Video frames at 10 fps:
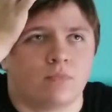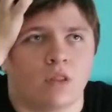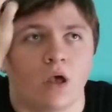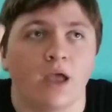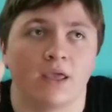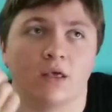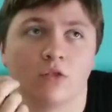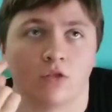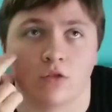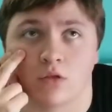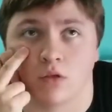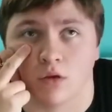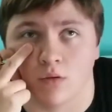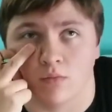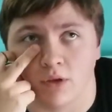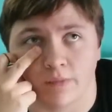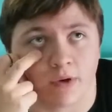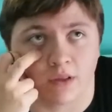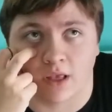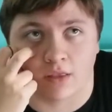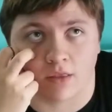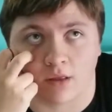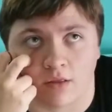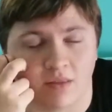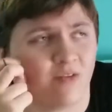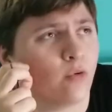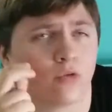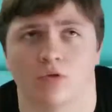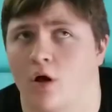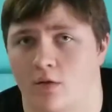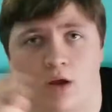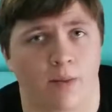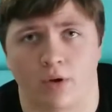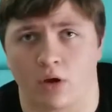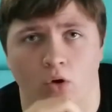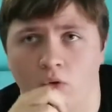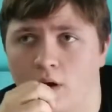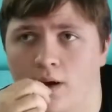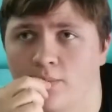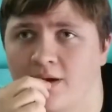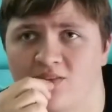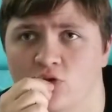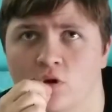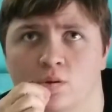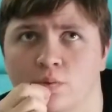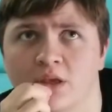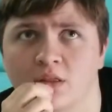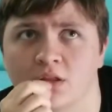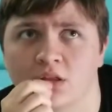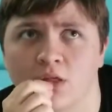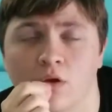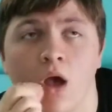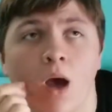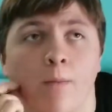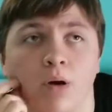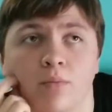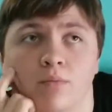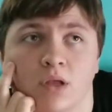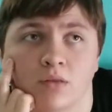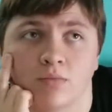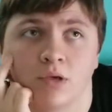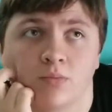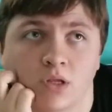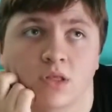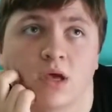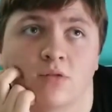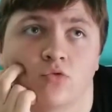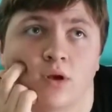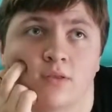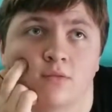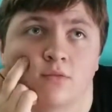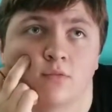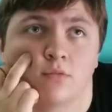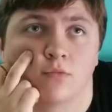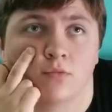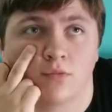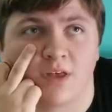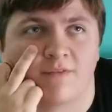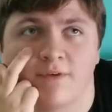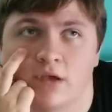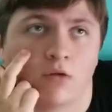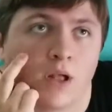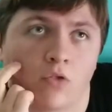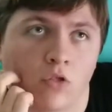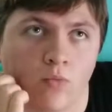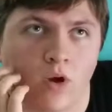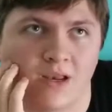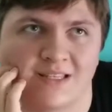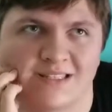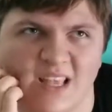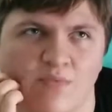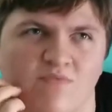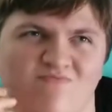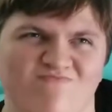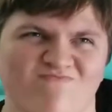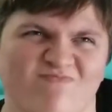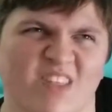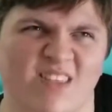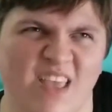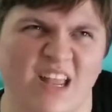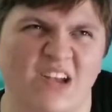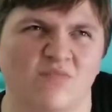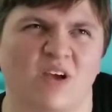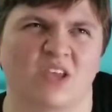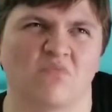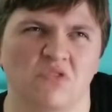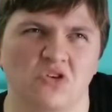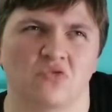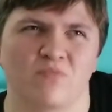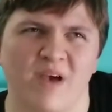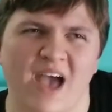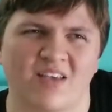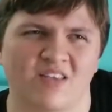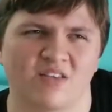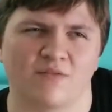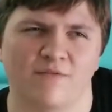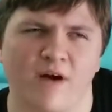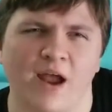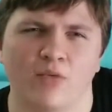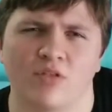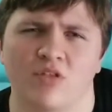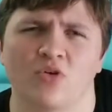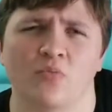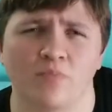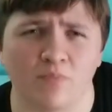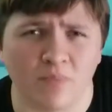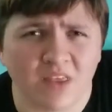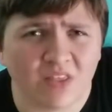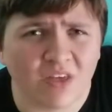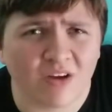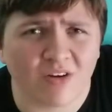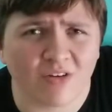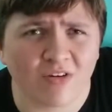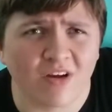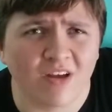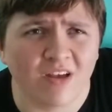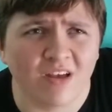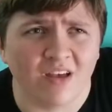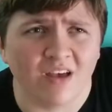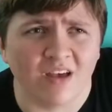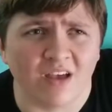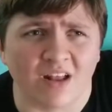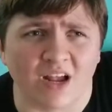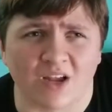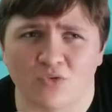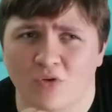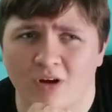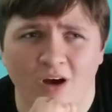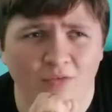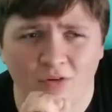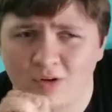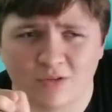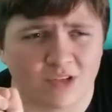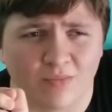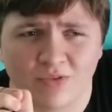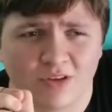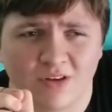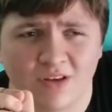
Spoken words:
I guess me and my dad said, that was a long time ago. I'm having trouble piecing it together. But me and my dad figured out some way to set the date of my computer back so that the file would still be there. And I could recover it or something.